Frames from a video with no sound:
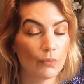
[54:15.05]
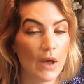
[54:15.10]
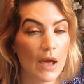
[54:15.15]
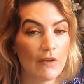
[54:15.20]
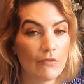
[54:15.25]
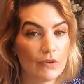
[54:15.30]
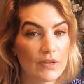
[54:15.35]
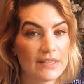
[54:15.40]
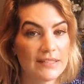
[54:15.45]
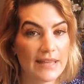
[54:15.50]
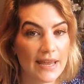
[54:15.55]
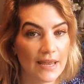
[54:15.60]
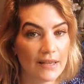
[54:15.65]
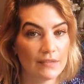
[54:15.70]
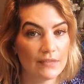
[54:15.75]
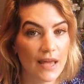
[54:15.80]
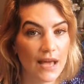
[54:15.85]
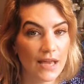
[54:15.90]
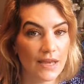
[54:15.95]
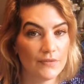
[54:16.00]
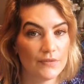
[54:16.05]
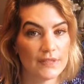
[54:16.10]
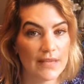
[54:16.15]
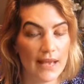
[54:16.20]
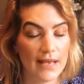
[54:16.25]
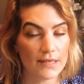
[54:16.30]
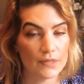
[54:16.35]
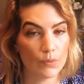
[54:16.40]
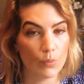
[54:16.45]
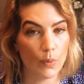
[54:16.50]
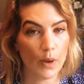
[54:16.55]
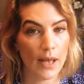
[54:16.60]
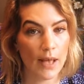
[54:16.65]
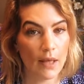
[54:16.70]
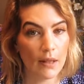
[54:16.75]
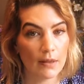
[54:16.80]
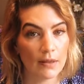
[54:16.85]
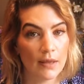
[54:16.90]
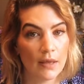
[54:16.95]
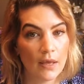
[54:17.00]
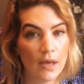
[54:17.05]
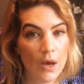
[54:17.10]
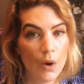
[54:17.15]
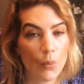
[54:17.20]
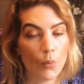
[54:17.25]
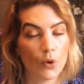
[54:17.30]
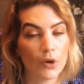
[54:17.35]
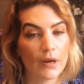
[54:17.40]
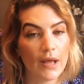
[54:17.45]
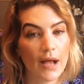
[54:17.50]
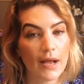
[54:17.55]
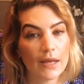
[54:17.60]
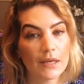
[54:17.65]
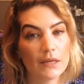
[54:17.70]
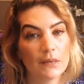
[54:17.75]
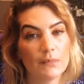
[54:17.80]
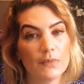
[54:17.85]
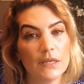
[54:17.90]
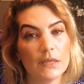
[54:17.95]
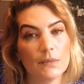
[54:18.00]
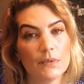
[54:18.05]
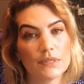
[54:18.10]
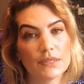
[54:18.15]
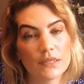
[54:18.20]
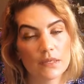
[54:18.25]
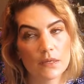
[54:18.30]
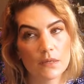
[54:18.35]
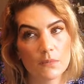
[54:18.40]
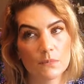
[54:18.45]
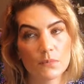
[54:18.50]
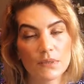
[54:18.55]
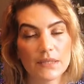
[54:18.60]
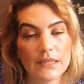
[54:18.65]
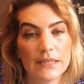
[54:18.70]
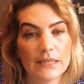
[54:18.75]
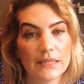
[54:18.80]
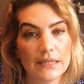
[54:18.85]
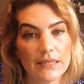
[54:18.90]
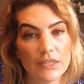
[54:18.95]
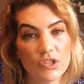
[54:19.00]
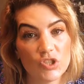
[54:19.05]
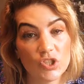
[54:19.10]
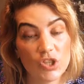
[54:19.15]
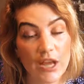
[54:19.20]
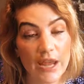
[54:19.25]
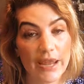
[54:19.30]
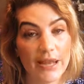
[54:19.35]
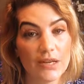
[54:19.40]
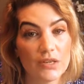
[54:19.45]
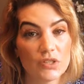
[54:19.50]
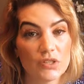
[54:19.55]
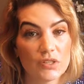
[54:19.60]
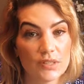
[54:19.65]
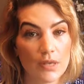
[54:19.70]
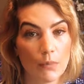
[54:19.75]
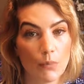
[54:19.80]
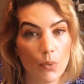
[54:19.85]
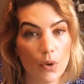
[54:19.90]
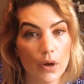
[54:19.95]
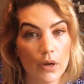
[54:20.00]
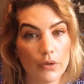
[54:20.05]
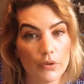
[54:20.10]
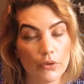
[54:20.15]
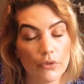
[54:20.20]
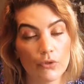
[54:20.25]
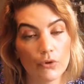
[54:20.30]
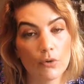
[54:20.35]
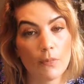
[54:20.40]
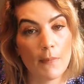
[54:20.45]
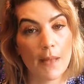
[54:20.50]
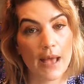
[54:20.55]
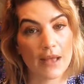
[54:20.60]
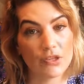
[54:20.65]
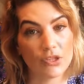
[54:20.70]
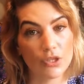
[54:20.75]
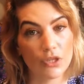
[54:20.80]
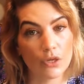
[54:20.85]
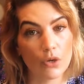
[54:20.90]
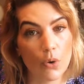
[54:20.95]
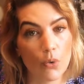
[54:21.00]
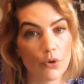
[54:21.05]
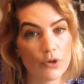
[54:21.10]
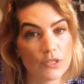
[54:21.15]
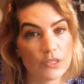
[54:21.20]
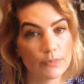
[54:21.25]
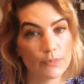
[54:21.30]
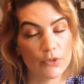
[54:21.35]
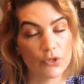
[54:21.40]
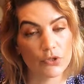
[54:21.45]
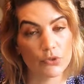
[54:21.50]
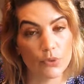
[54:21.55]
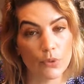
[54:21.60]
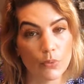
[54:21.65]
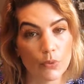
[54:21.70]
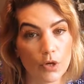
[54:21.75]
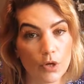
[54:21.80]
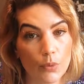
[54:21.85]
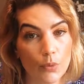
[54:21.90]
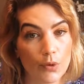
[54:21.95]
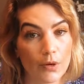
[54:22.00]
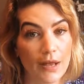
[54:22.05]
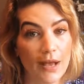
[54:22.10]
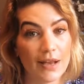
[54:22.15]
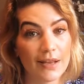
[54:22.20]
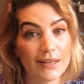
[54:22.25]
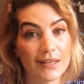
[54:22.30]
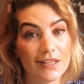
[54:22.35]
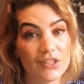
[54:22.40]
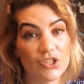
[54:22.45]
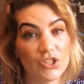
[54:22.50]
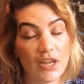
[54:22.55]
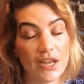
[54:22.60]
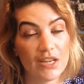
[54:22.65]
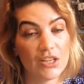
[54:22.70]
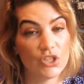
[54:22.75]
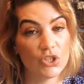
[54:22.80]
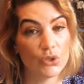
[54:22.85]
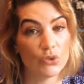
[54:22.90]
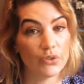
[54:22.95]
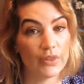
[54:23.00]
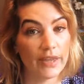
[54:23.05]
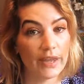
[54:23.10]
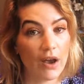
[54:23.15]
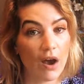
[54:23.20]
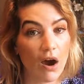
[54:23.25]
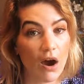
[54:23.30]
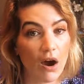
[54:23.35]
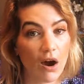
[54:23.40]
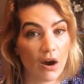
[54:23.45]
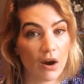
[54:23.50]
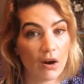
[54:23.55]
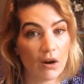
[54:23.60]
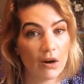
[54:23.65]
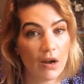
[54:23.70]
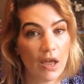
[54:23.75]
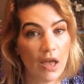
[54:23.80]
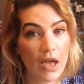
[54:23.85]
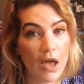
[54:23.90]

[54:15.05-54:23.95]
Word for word: everyday lives as well. We're not going to be able to completely change someone through magic or spiritual work. We're not going to change who they are.